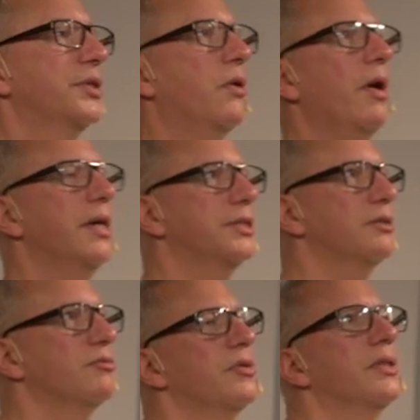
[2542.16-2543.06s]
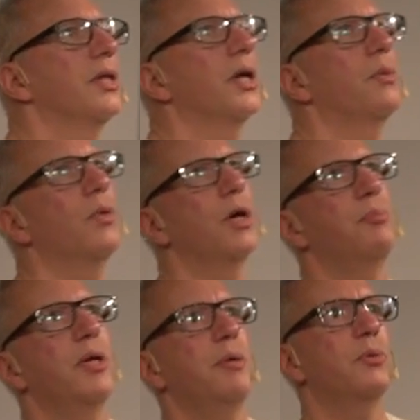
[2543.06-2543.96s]
create something where
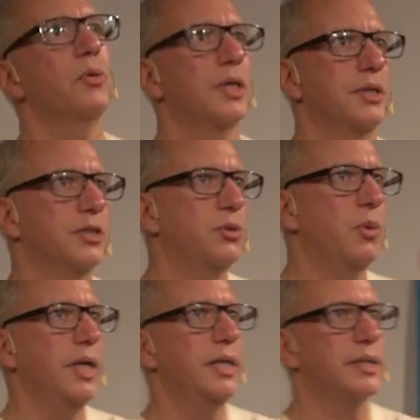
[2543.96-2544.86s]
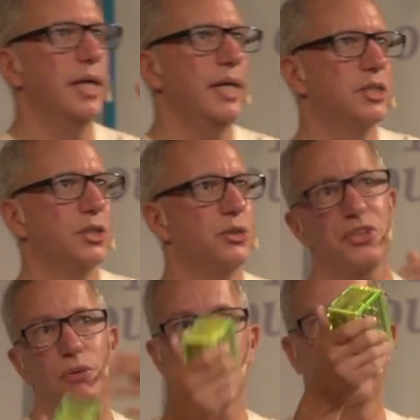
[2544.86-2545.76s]
people can tweet into
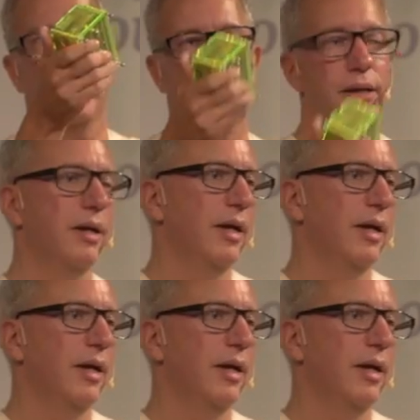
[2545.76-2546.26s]
something